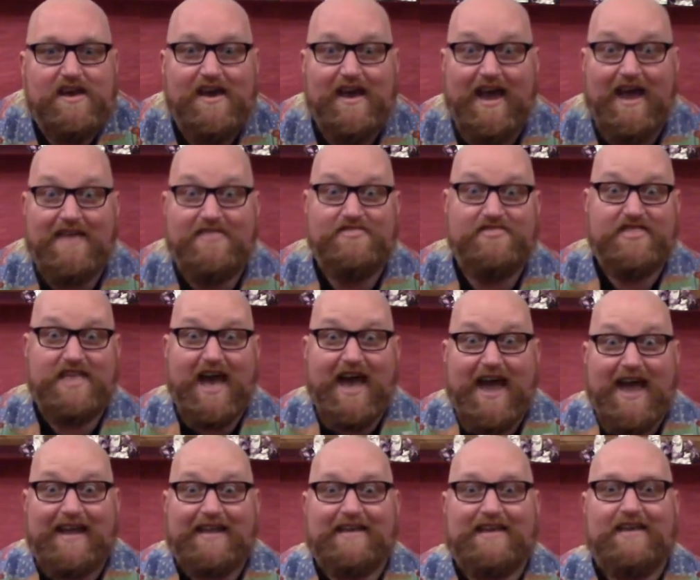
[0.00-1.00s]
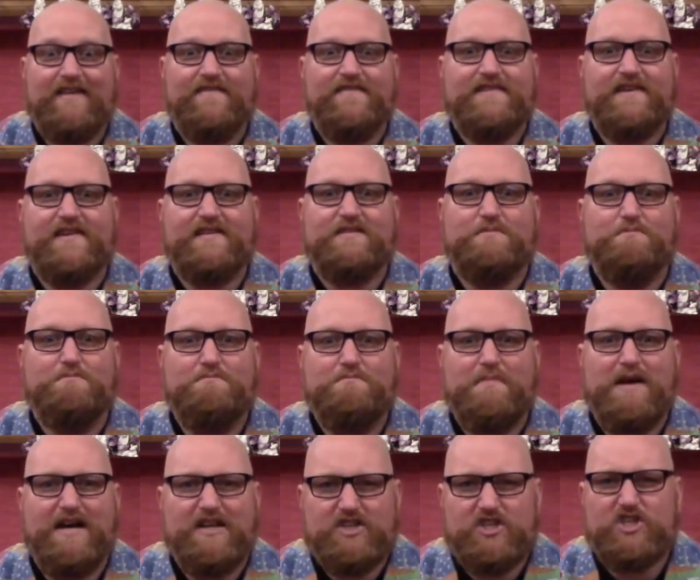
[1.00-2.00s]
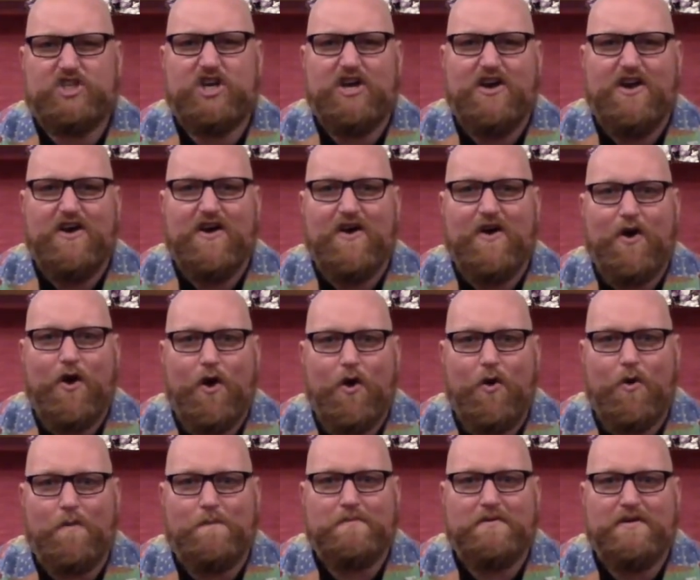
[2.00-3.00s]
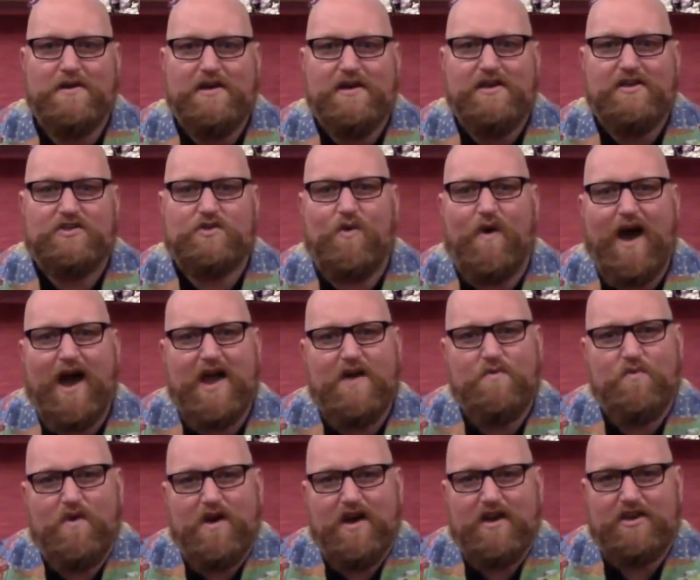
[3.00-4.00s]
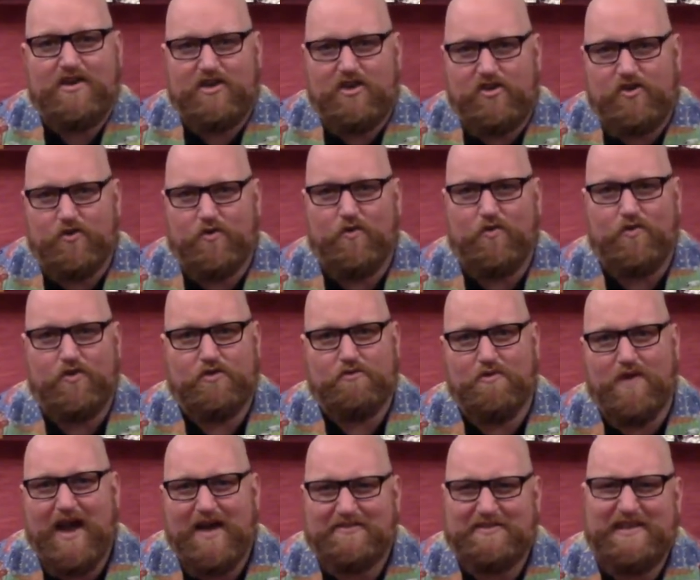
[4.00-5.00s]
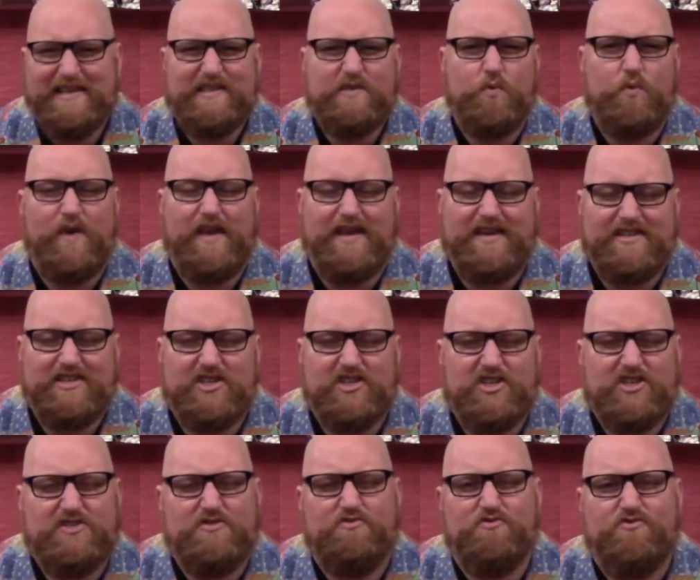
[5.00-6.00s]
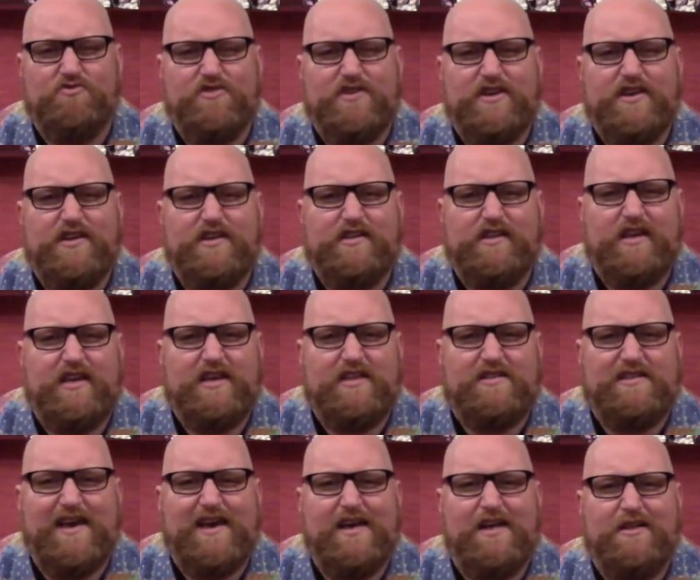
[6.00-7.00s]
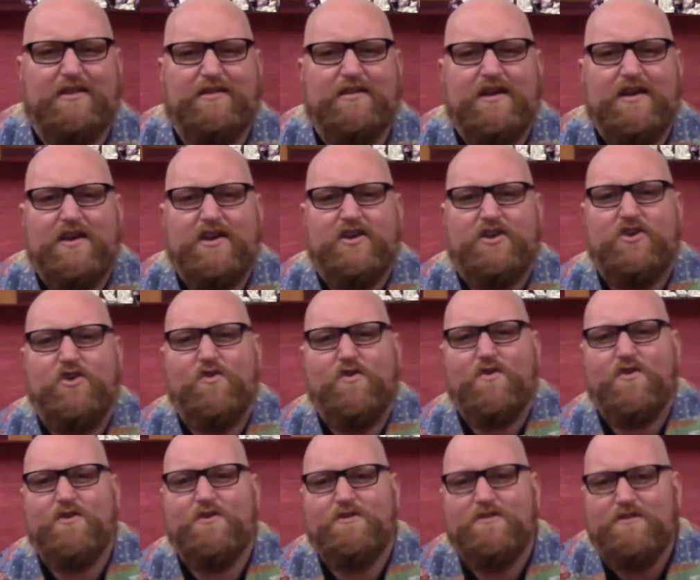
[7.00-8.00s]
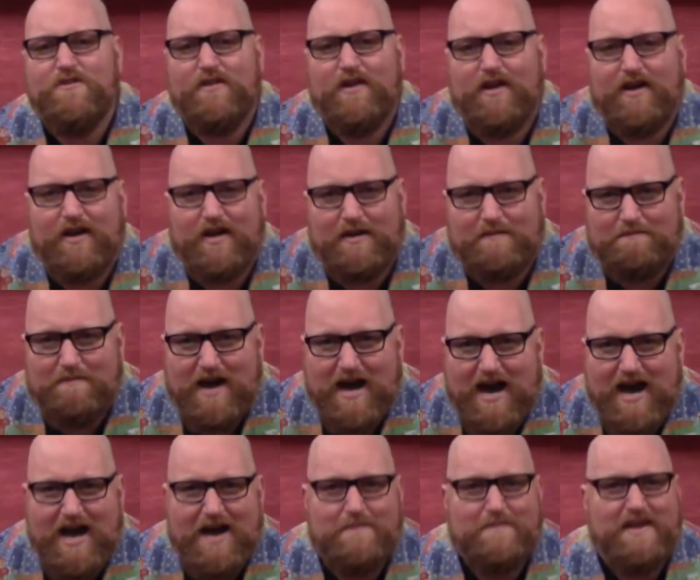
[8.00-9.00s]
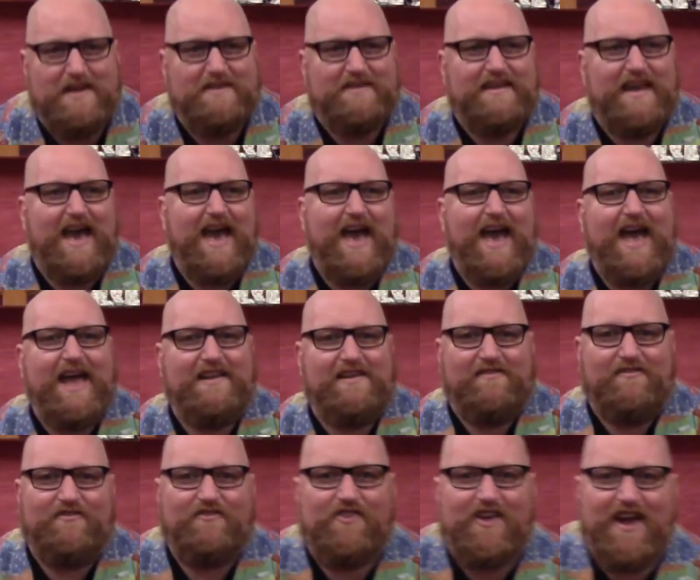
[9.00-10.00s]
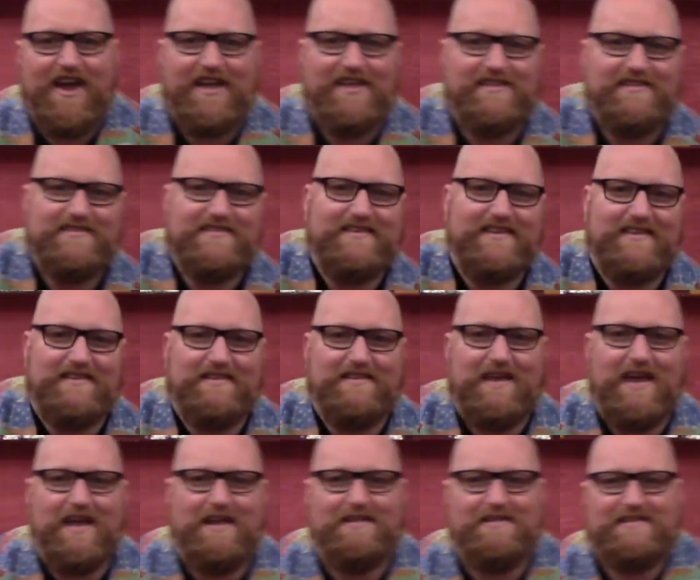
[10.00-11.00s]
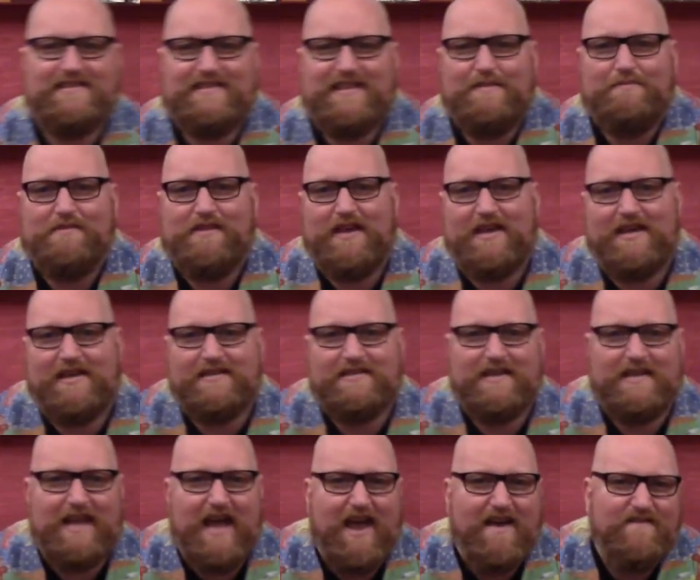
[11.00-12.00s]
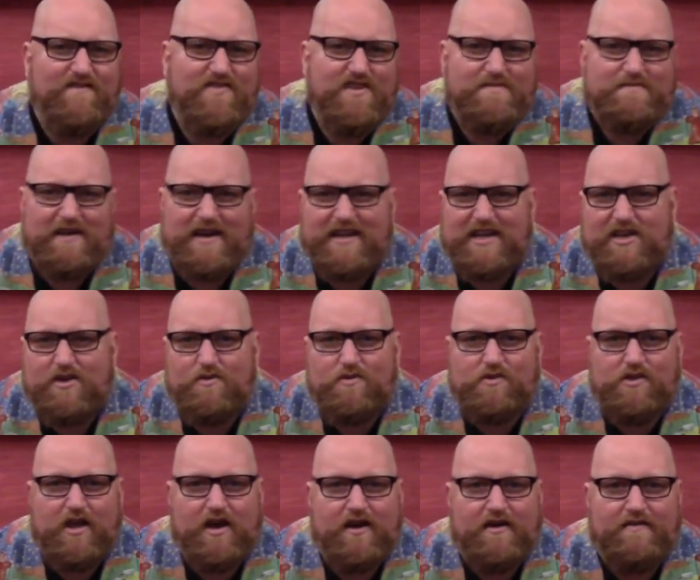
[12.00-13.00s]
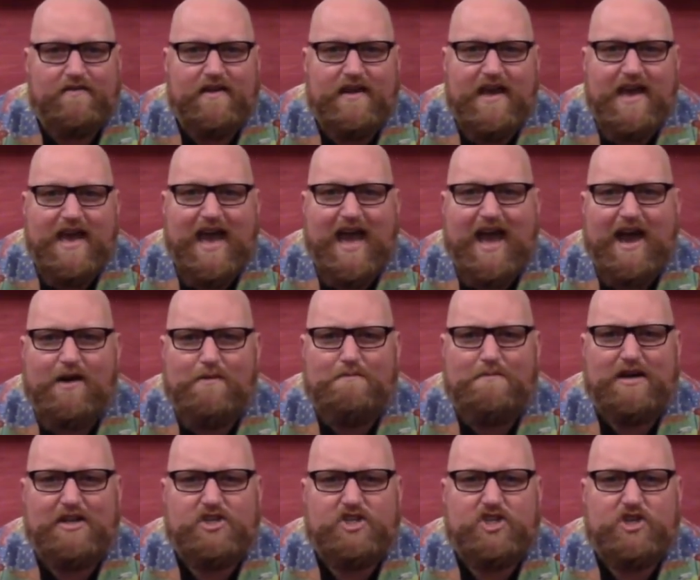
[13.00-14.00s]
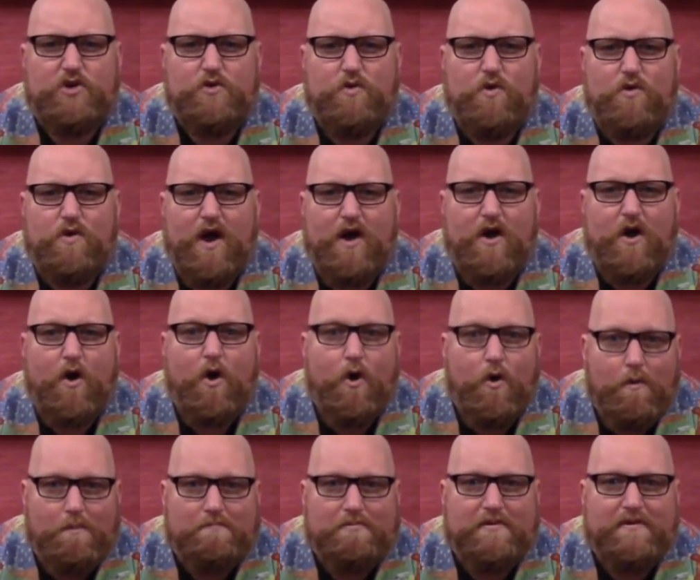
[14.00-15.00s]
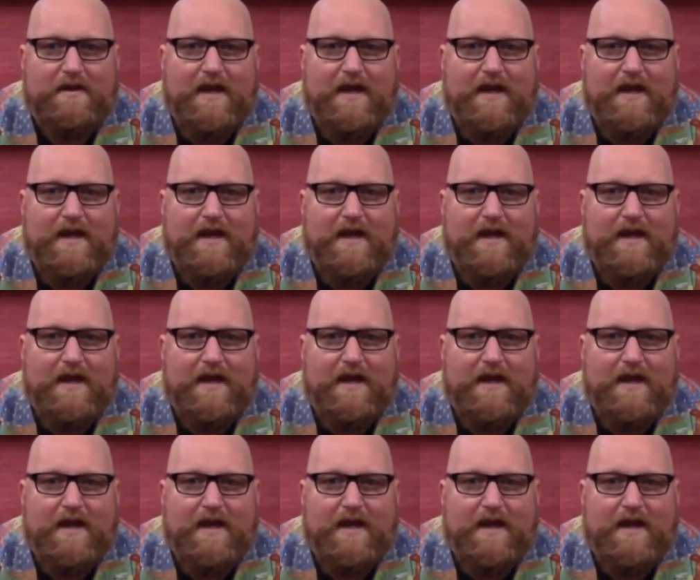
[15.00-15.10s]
And that gives us much hope. So I want you throughout this week to just really tell your mom and dad and friends and siblings and everybody you love how much hope